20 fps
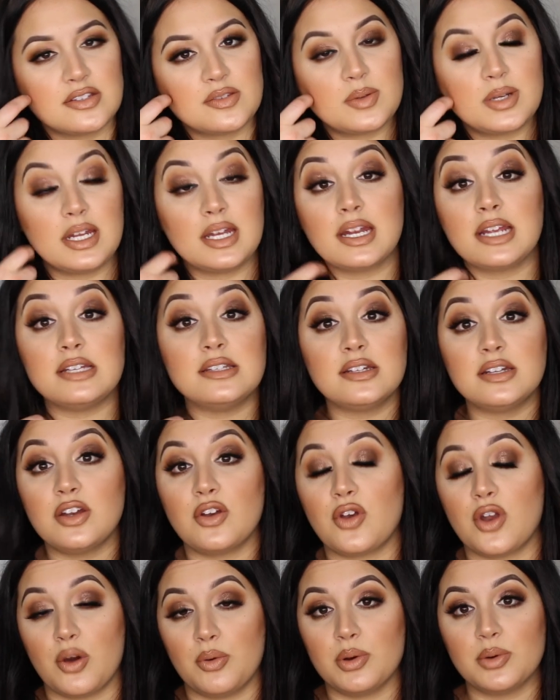this one and i
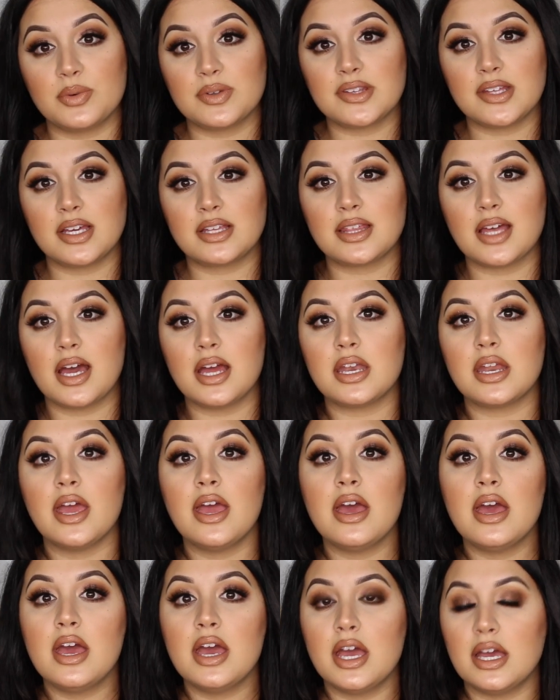didn't know it was like that
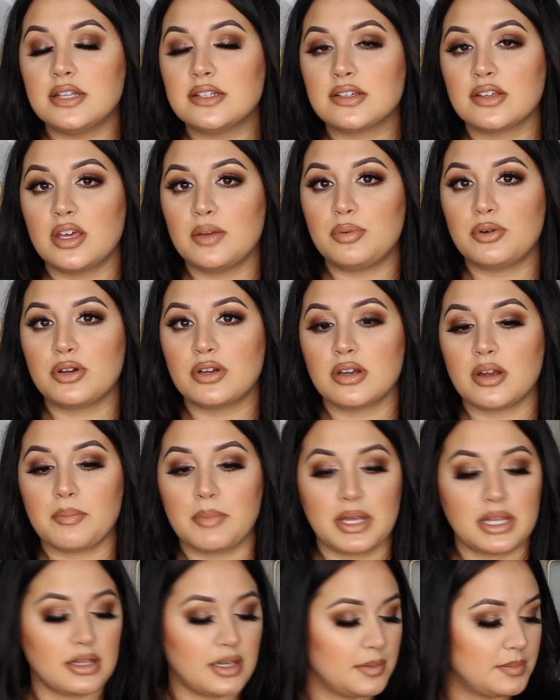until i put it on
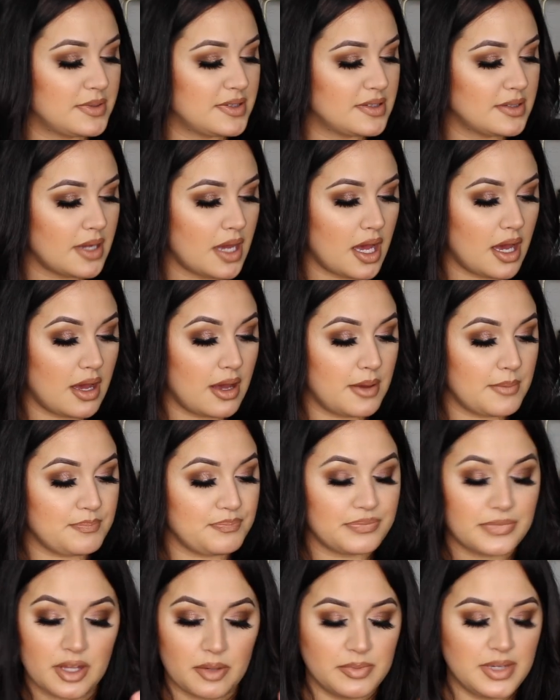my lips
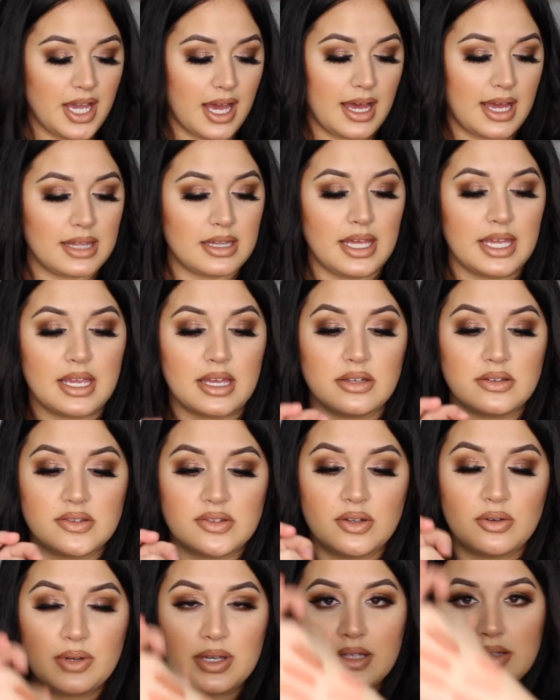um yeah i like it so